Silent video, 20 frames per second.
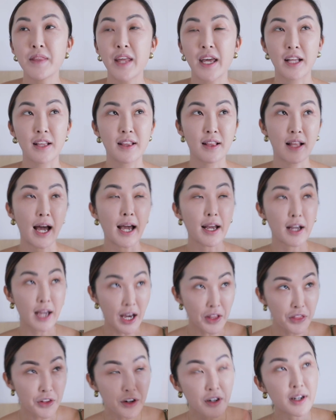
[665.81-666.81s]
like I
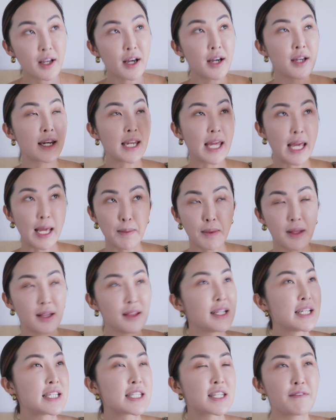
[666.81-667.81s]
gathered a
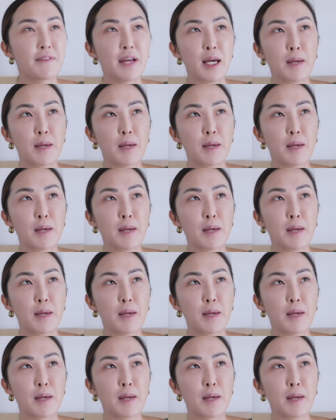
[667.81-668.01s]
list of